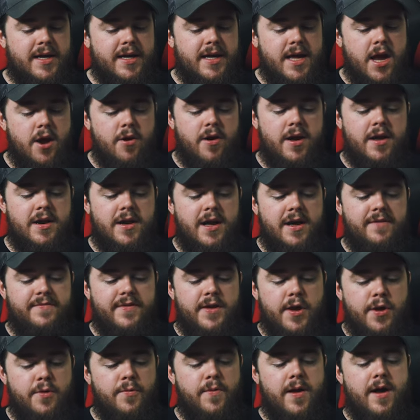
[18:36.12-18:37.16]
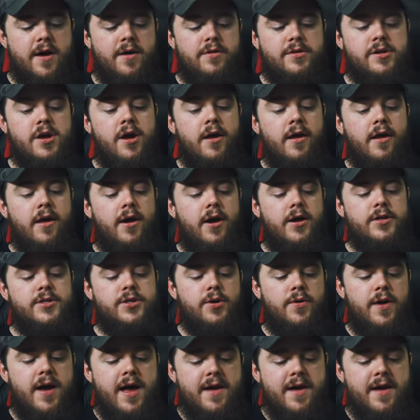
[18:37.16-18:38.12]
can carry a knife year round. Also,